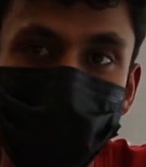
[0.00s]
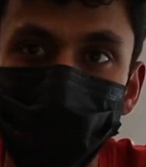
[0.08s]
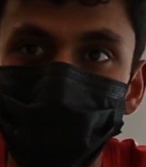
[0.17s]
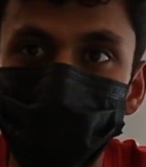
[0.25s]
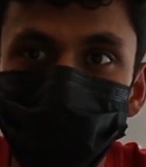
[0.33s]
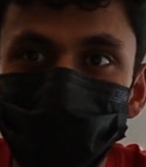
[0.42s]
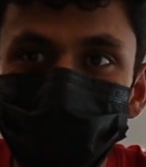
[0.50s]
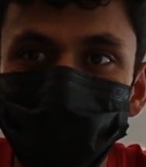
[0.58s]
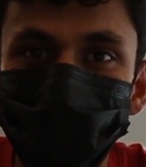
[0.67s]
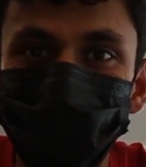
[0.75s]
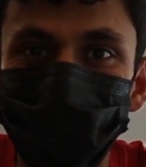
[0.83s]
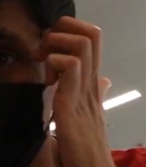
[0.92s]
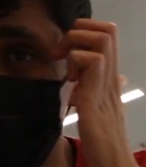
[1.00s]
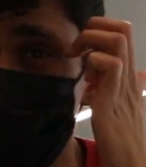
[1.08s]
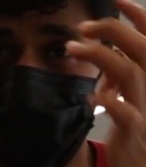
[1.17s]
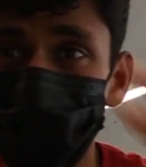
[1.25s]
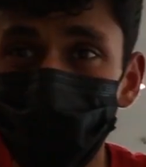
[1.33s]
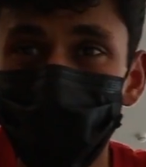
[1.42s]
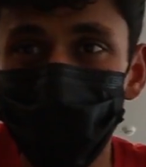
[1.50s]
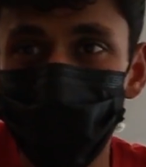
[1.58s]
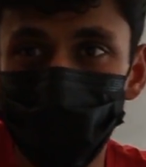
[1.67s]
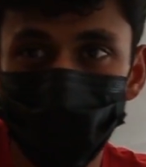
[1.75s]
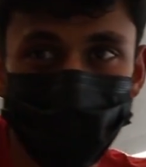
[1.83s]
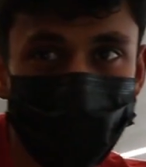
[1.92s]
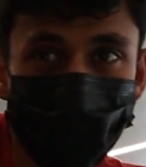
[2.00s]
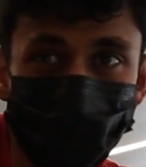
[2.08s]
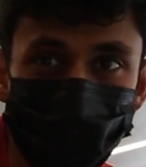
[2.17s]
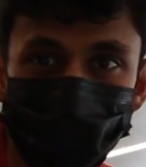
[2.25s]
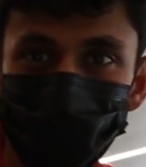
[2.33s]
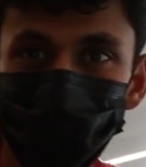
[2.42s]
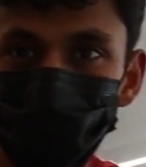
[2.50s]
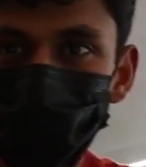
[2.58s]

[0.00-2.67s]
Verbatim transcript: happens. Also, you gotta love their chairs.